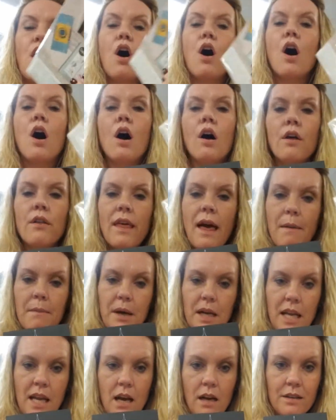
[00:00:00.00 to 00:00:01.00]
all that
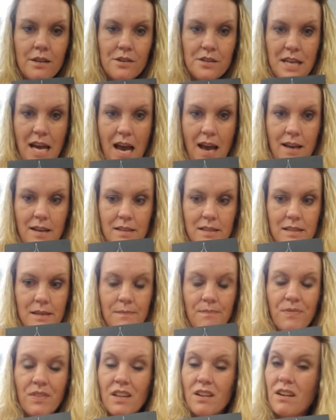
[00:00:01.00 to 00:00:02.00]
money on your dies
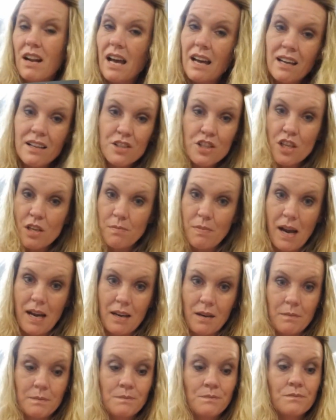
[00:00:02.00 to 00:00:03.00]
they're not a cheap
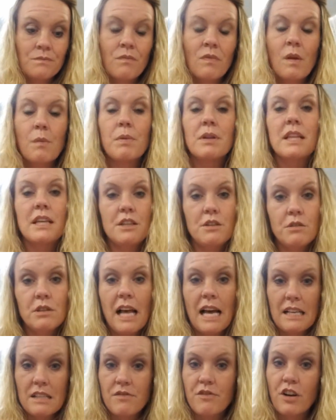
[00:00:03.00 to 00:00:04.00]
item, but they do
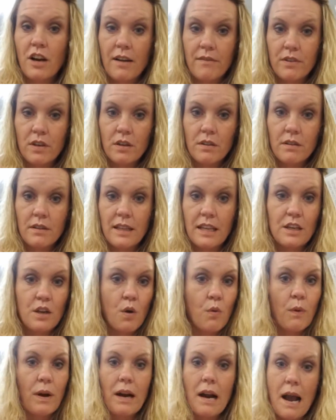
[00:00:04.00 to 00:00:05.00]
last forever. They
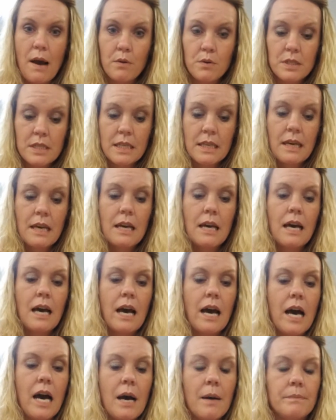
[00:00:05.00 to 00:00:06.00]
don't wear out.
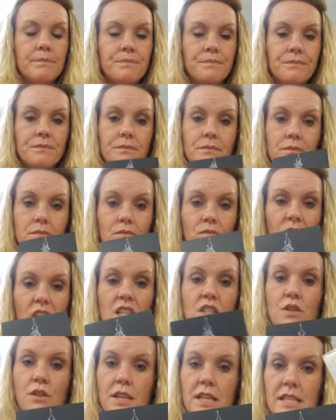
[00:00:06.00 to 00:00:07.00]
Um,
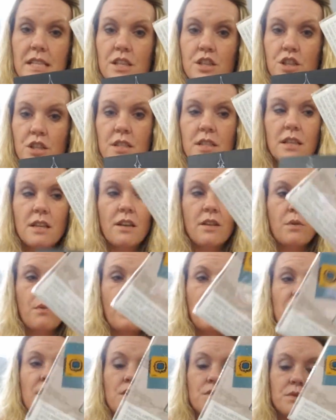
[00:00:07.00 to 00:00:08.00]
so this is just another
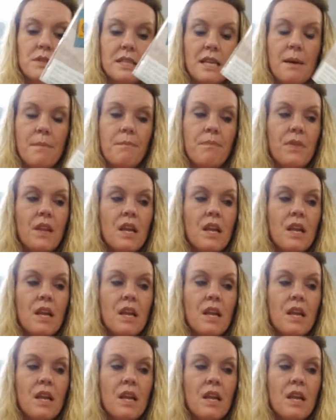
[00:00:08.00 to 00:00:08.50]
way to use them.